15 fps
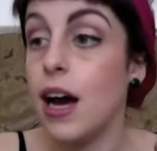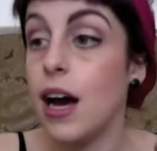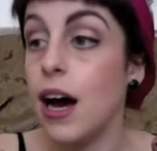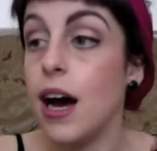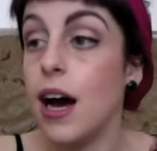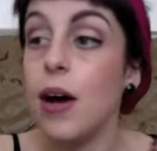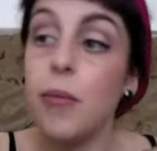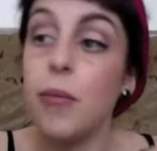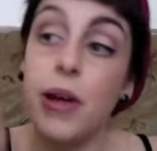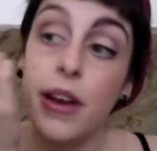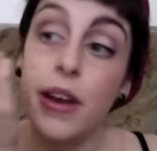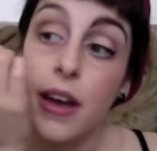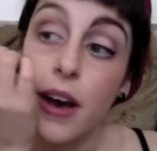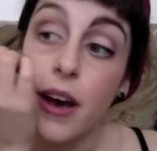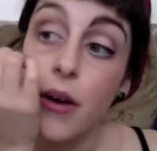
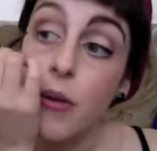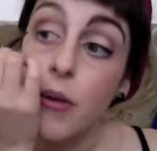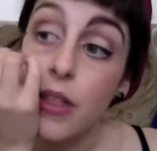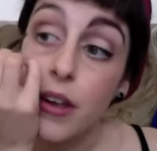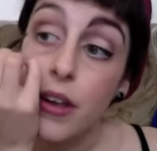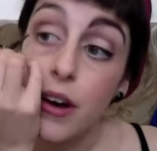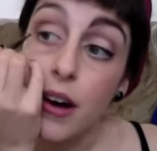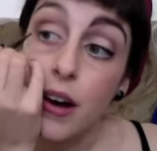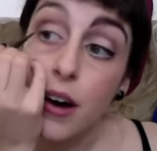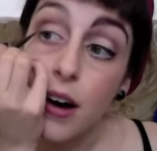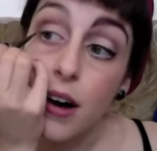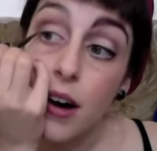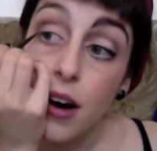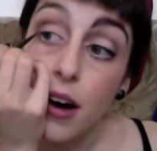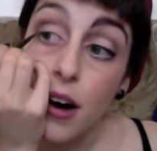Now with your
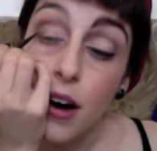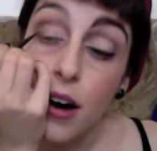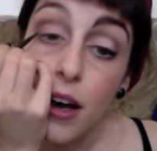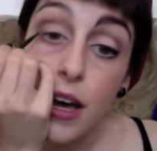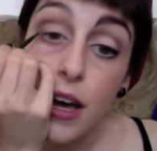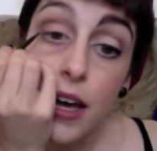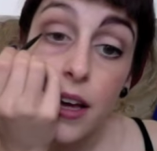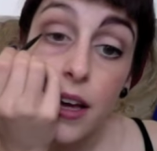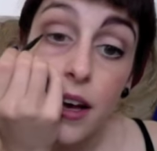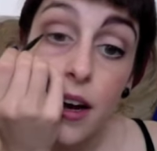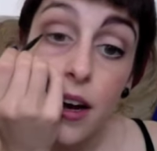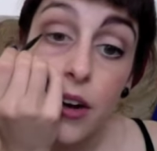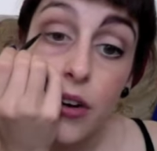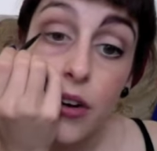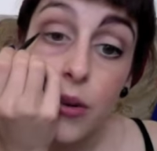eye, a
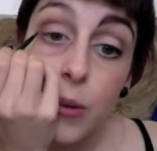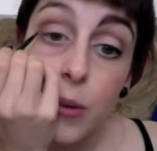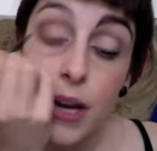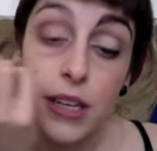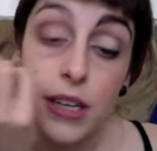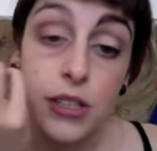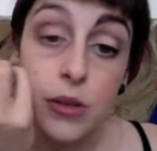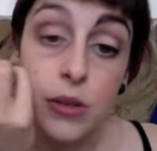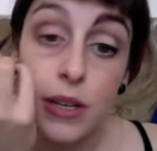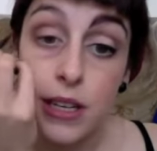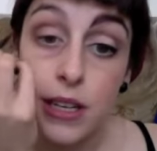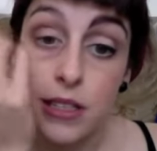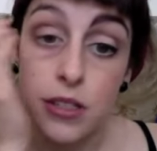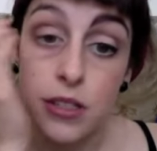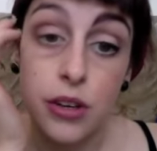good way to do it
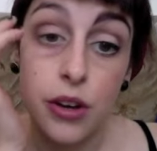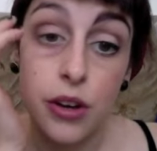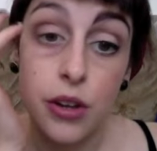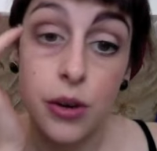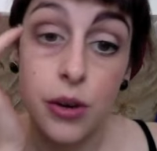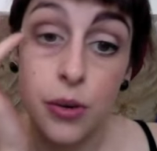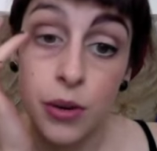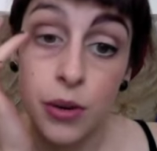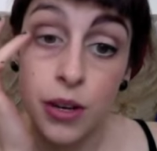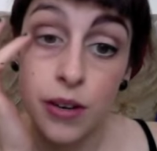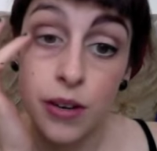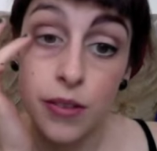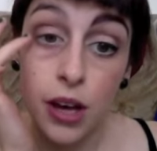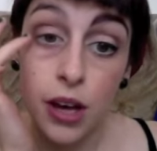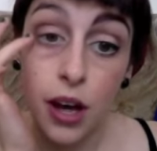is to go to the corner
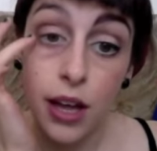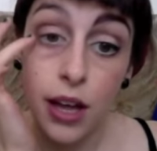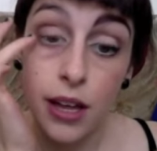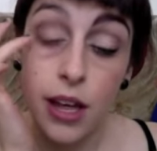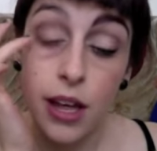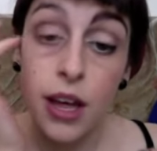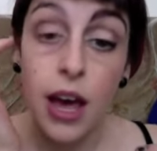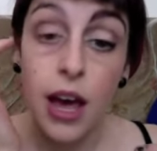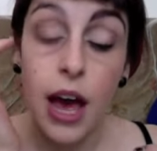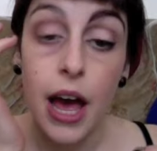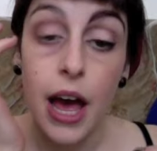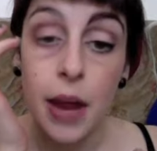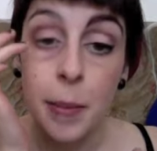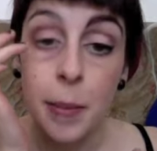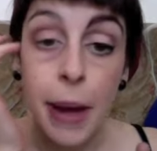of your eye
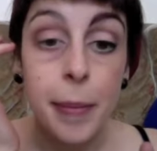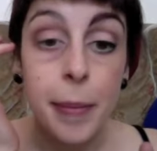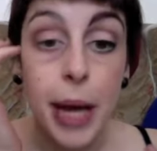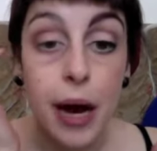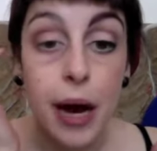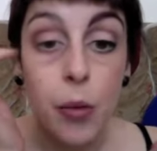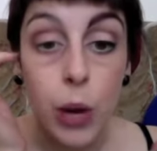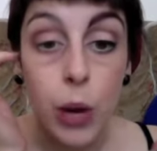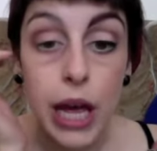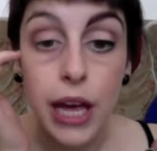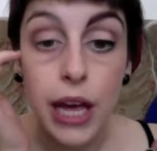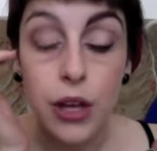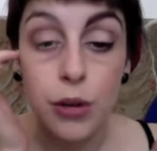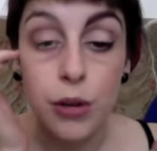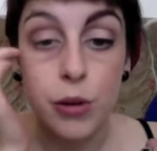and map out where
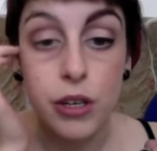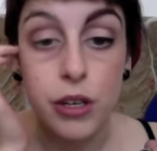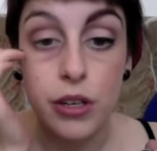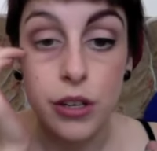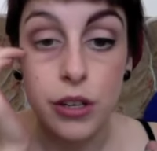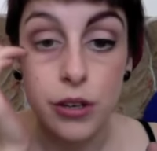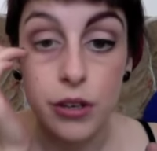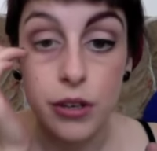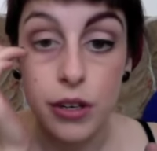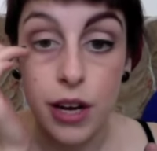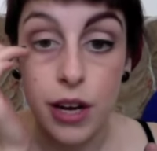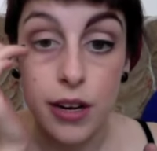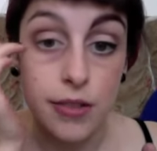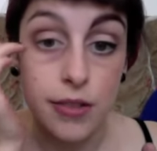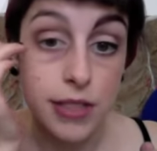you want your
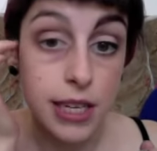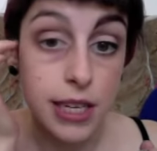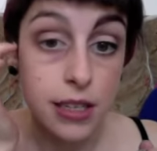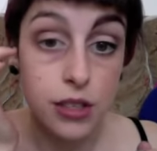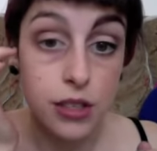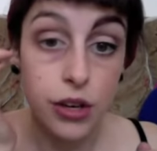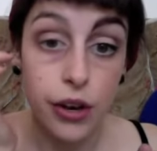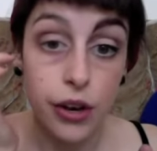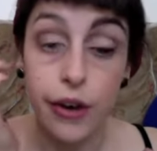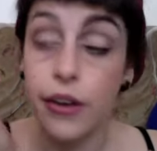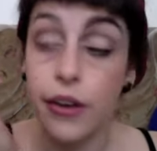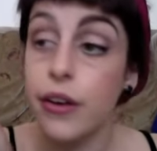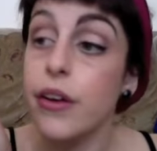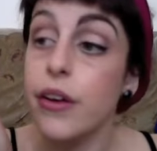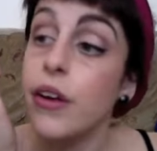kind of tick to go.
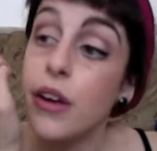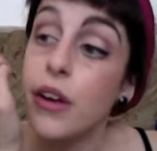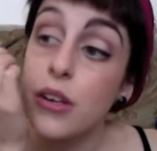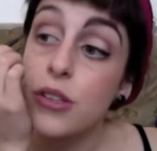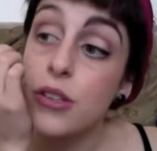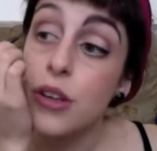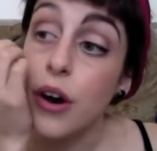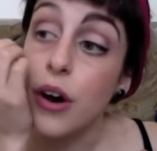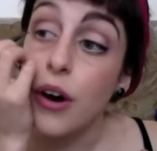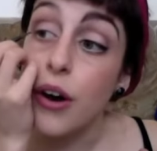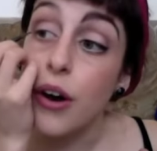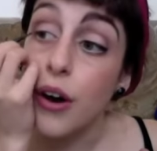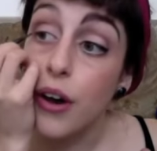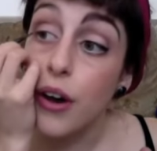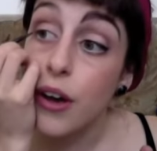
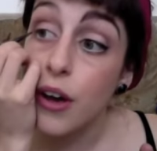So